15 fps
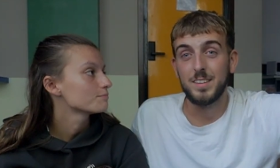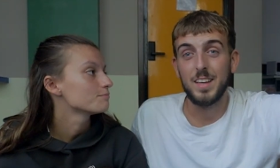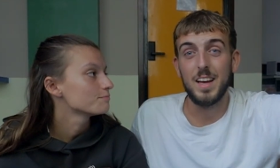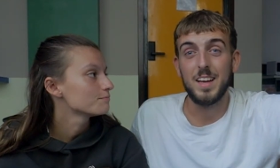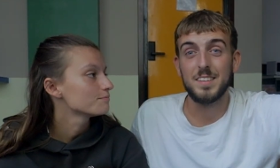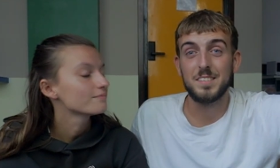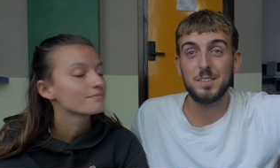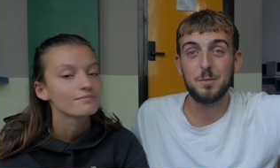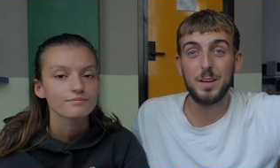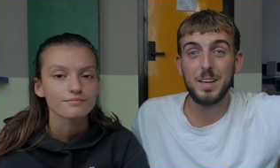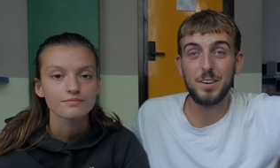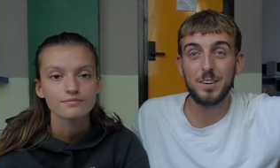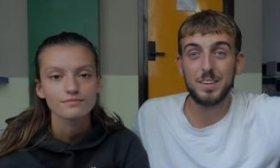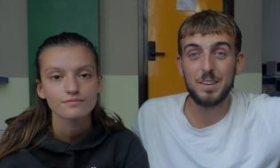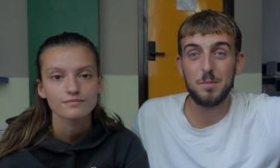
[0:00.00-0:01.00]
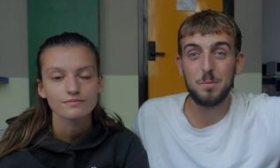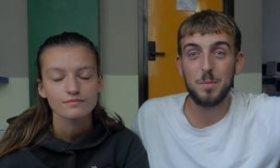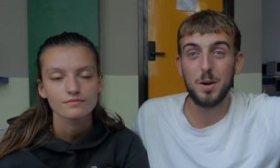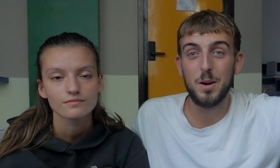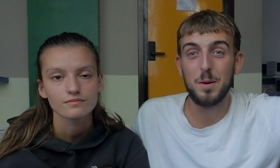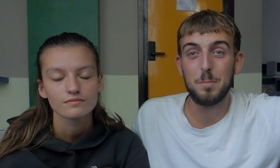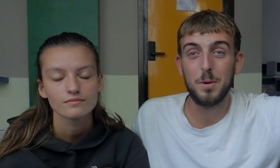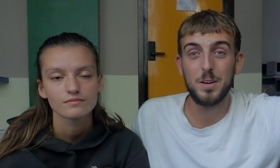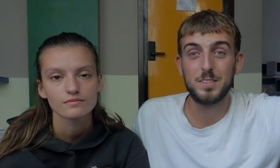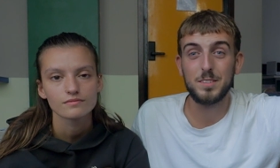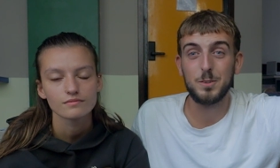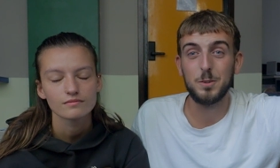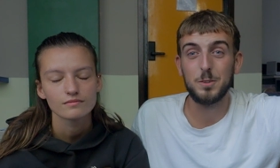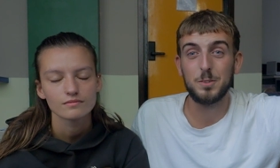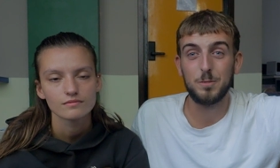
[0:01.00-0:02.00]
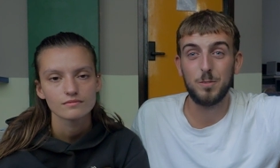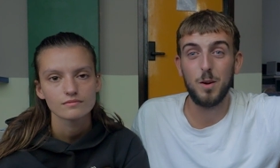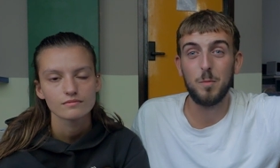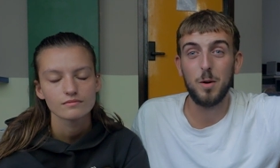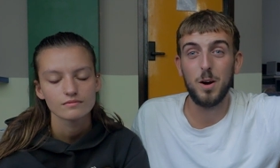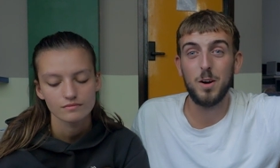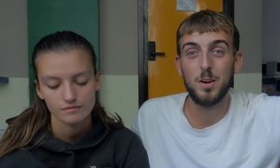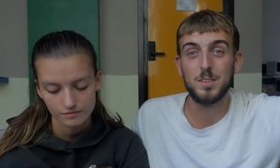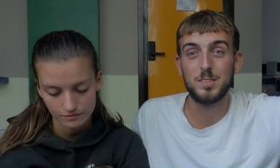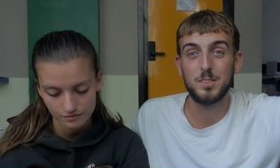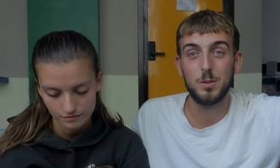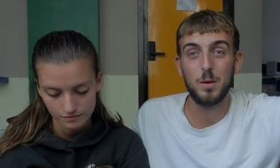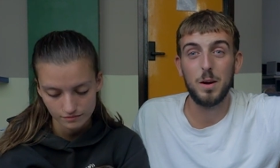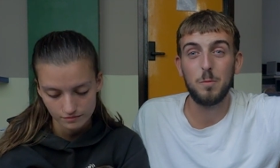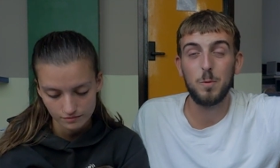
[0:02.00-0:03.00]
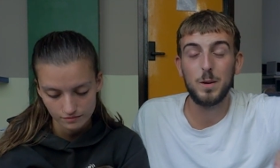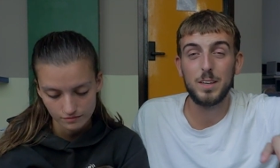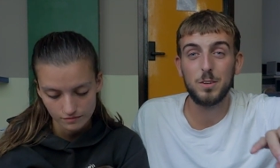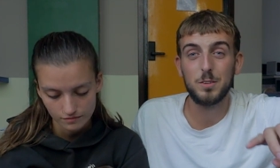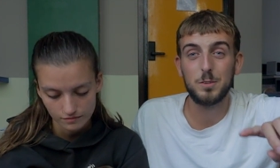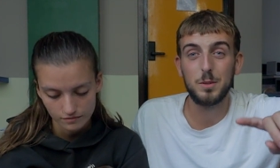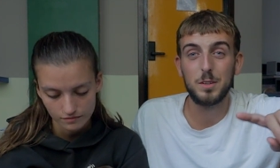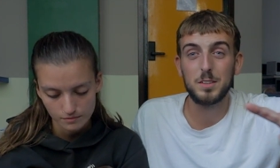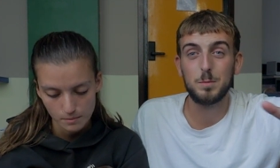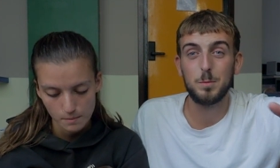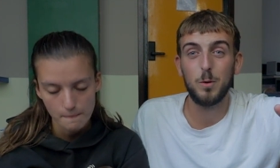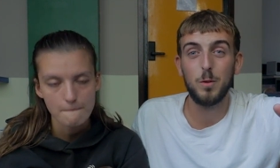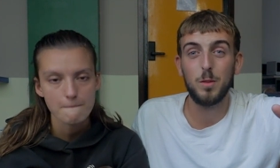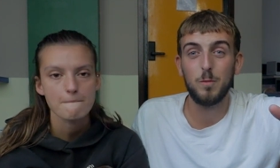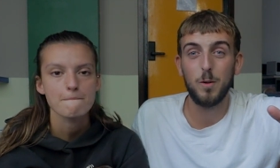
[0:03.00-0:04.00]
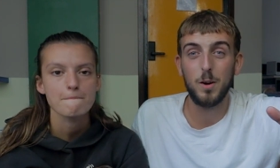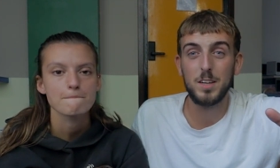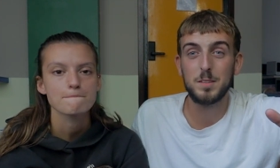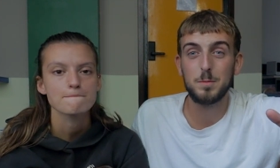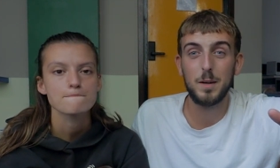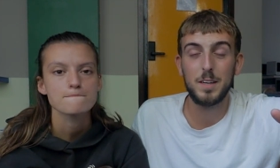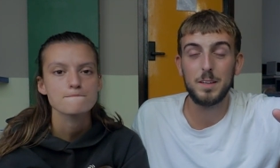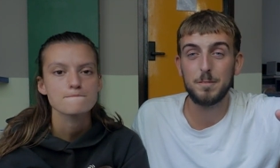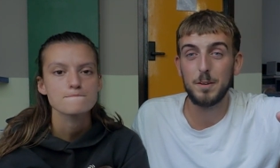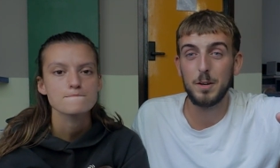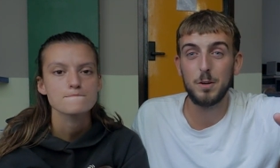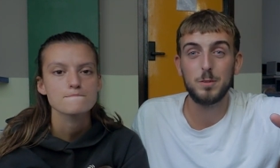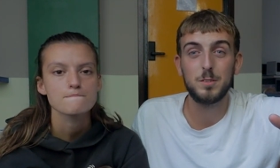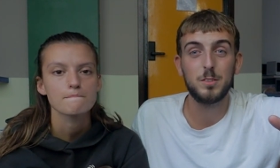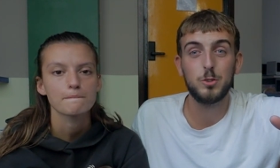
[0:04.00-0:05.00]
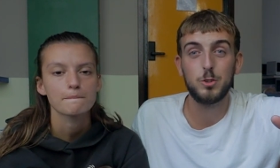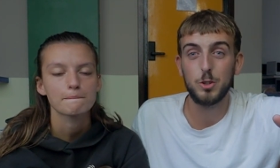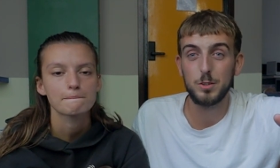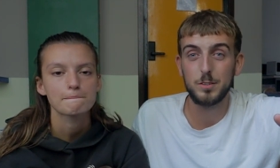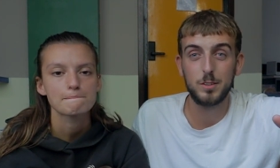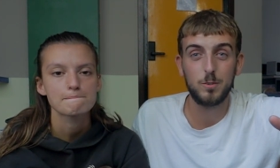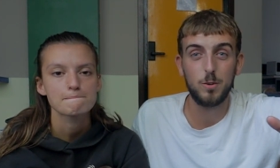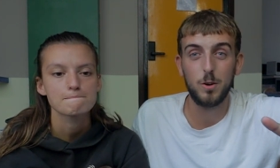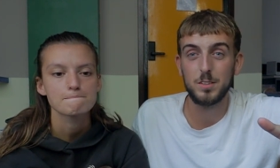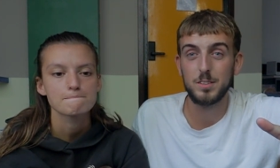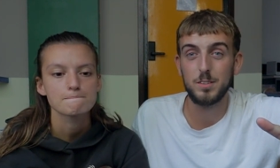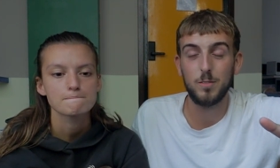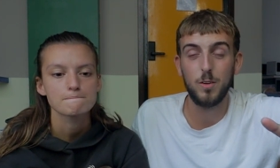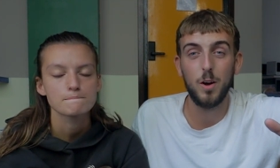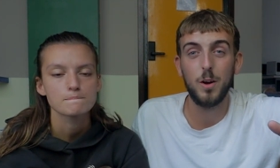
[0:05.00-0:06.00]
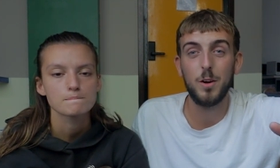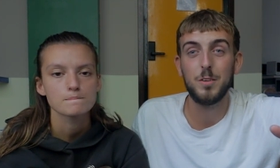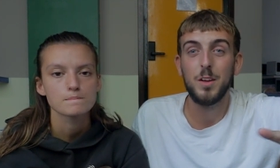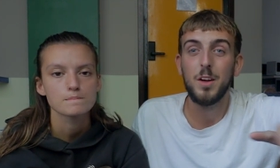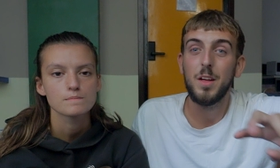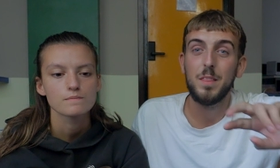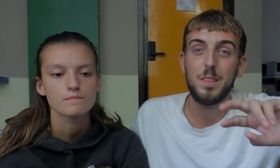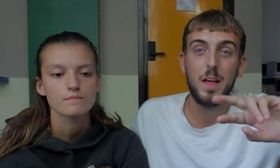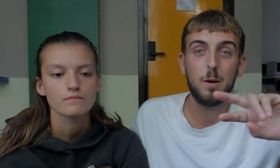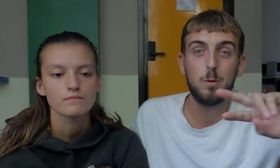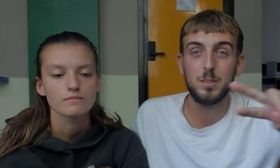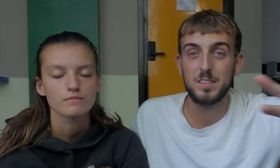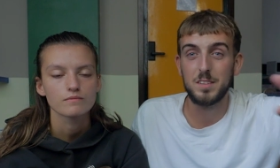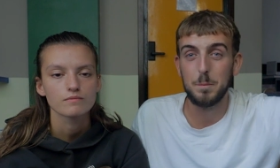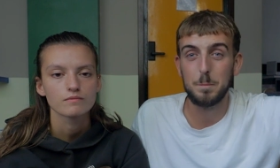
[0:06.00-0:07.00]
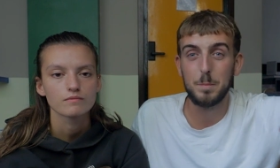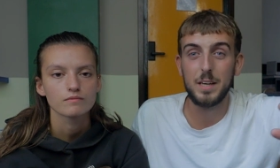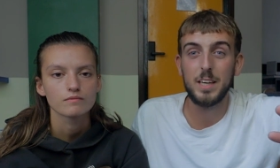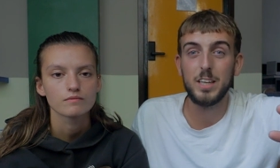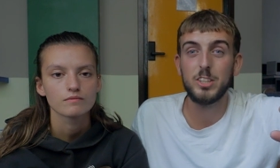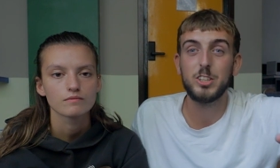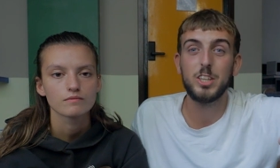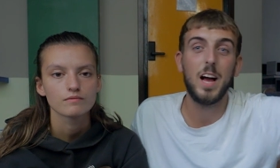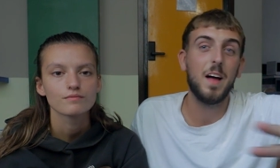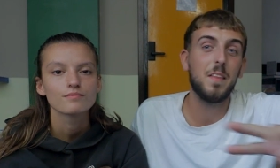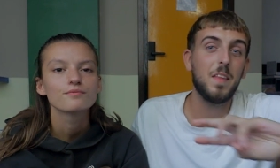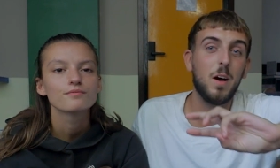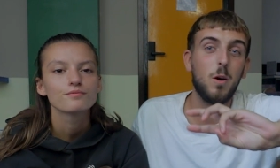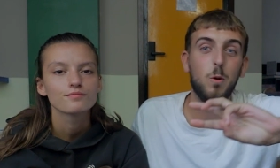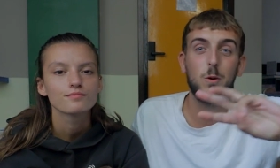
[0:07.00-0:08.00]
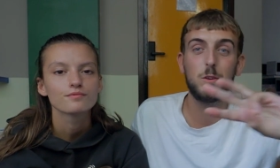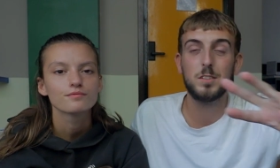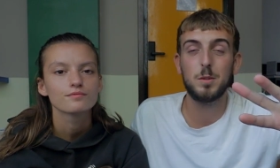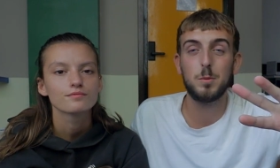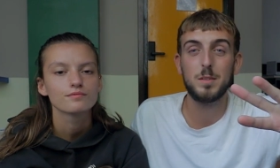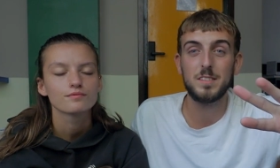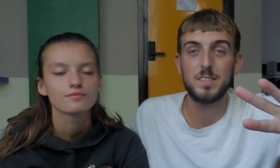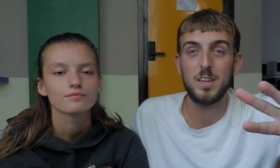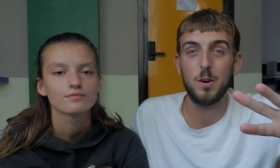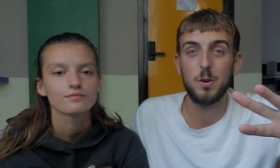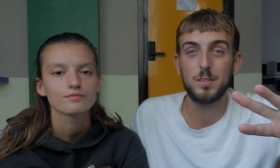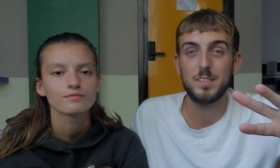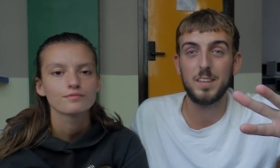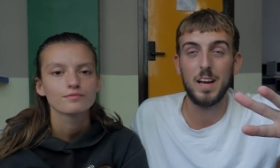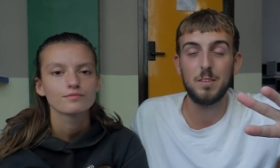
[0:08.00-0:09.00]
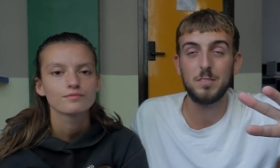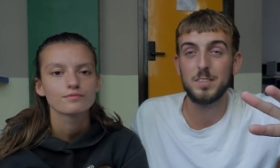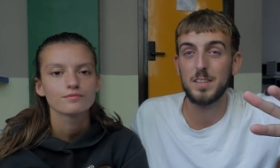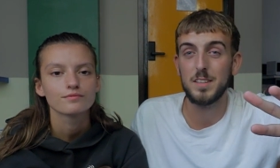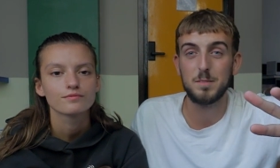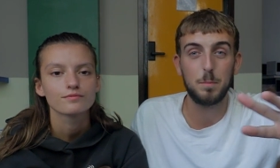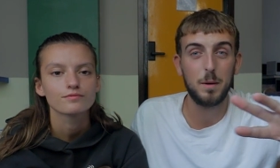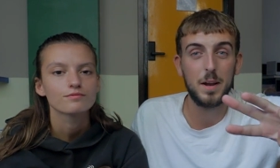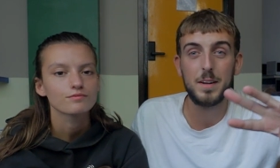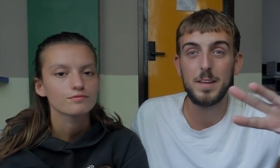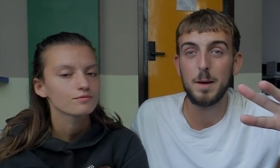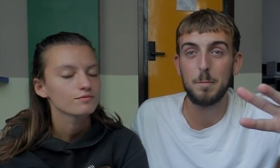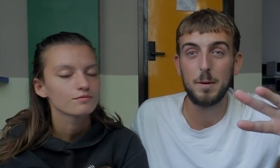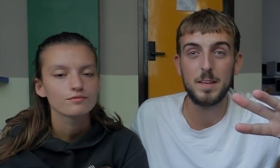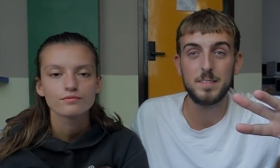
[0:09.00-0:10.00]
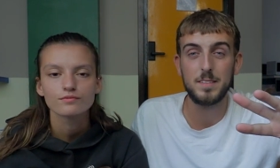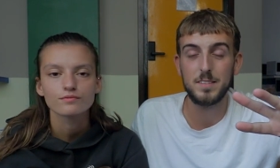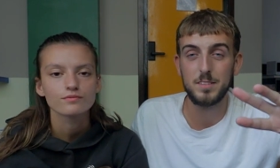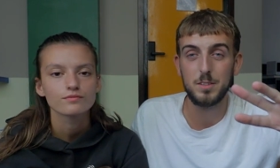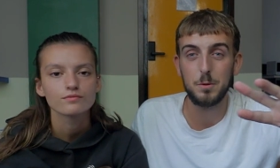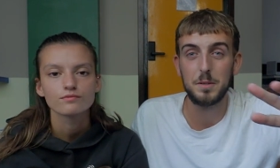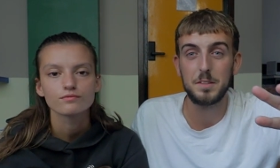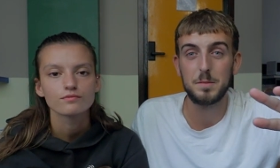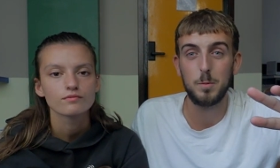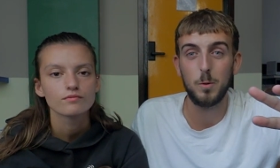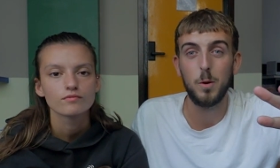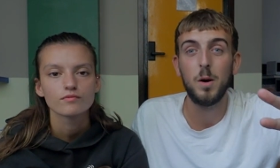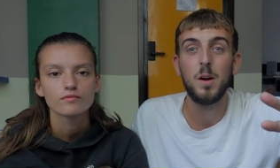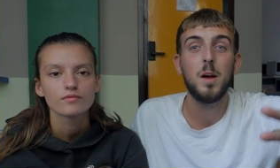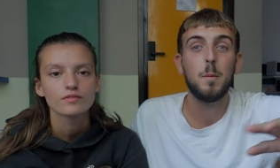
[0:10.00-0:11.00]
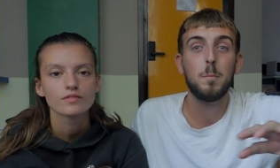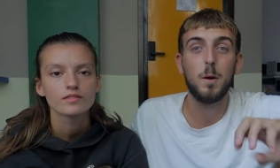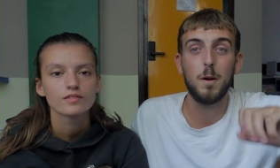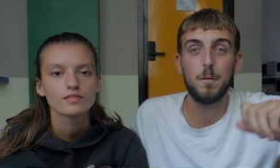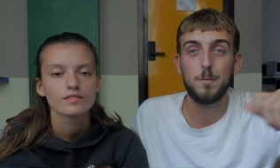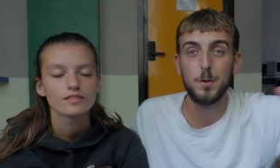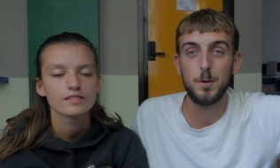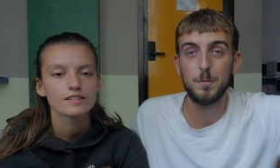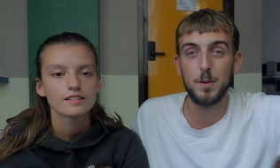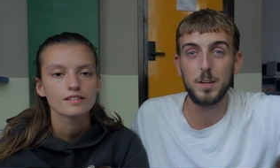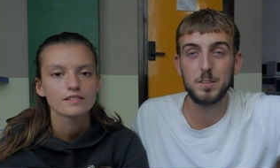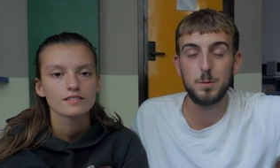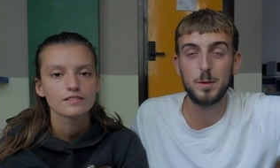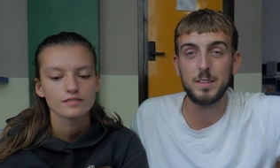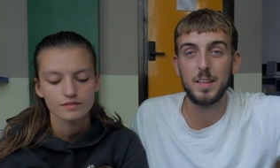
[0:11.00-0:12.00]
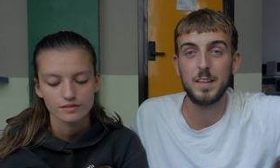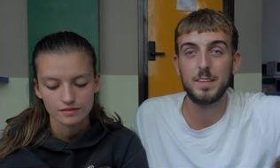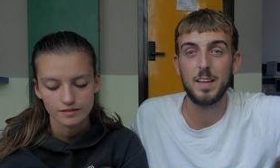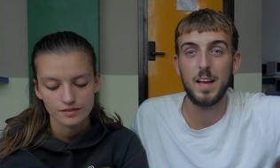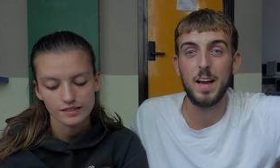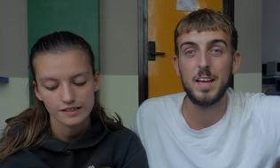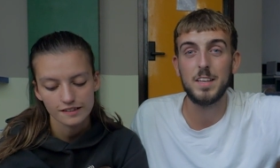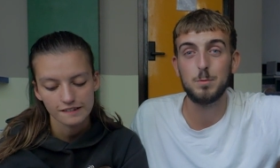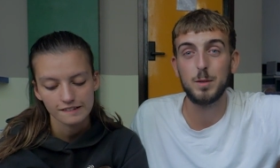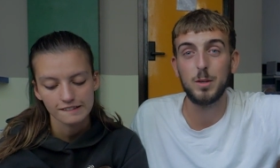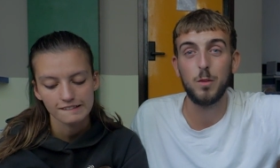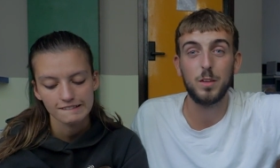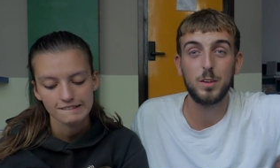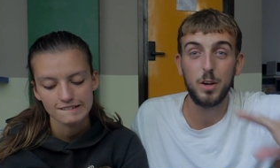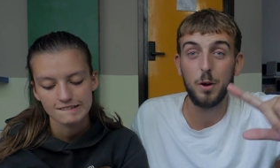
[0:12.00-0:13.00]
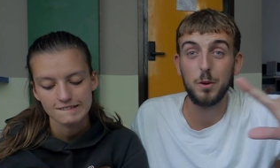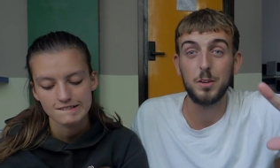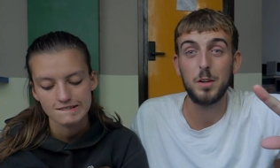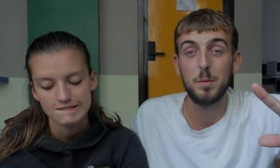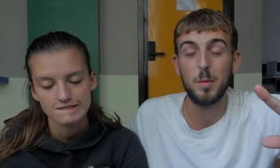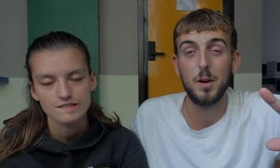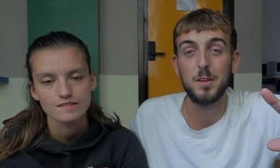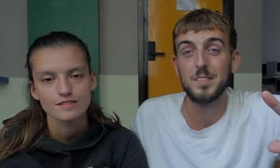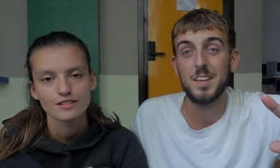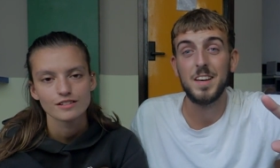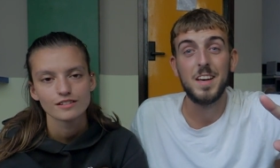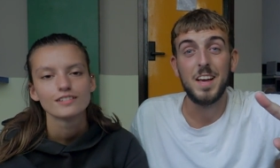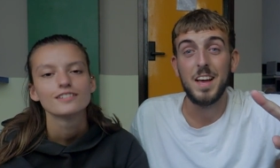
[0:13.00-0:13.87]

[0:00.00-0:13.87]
Speaker 1: Yeah, so we got given bicycles from our hostel and we got to explore the rice paddy fields just across the road. There was the beach and there also was the old town, so there's plenty of places to explore. But a few things we did there is we got the coconut boats.